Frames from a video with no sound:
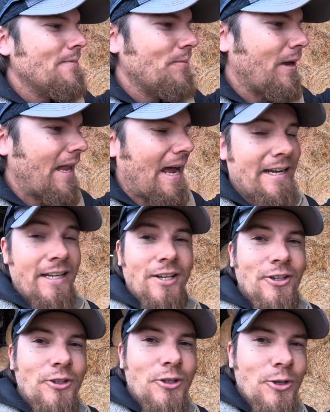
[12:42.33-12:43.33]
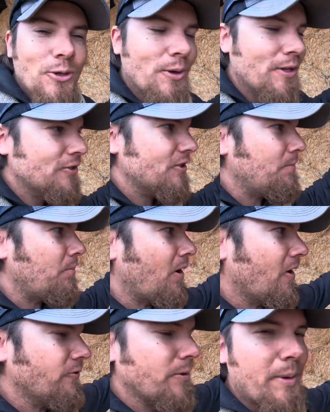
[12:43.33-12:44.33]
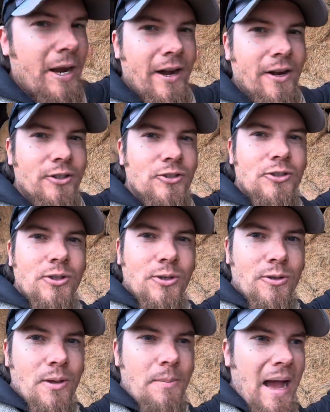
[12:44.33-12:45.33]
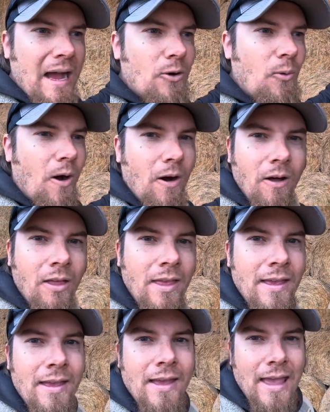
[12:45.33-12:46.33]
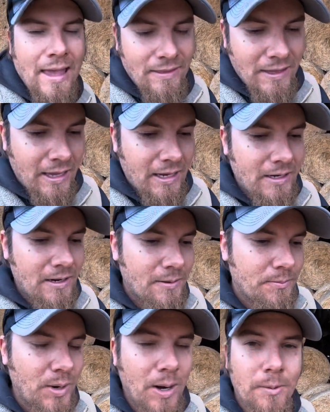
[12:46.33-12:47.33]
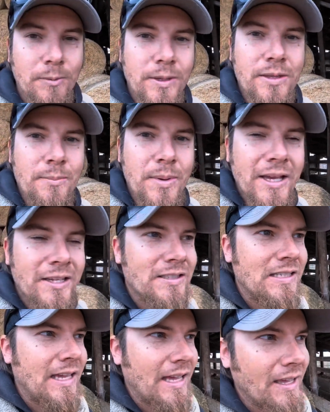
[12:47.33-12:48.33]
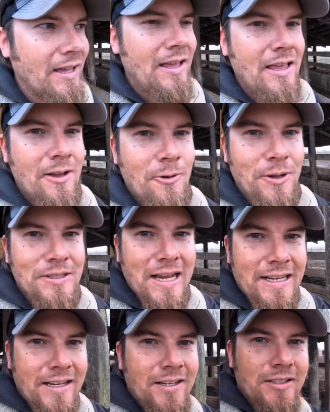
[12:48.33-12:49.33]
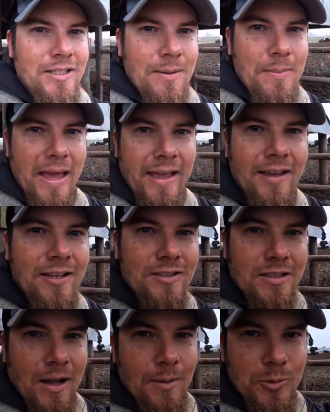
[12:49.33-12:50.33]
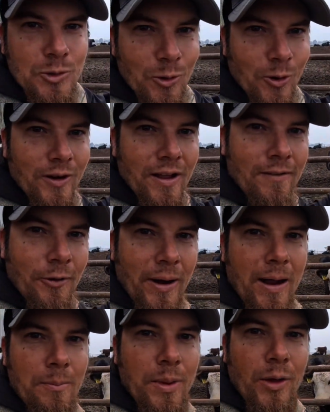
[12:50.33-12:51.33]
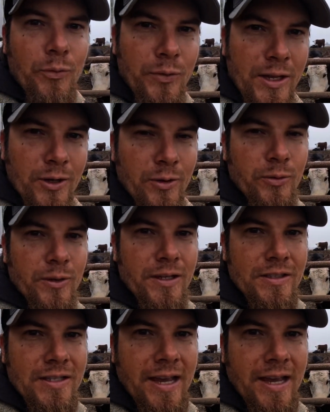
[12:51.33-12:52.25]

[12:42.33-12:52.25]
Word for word: But I needed to do some barn repairs to the back wall and then probably the biggest thing was I needed to make some sort of a round bale feeder for these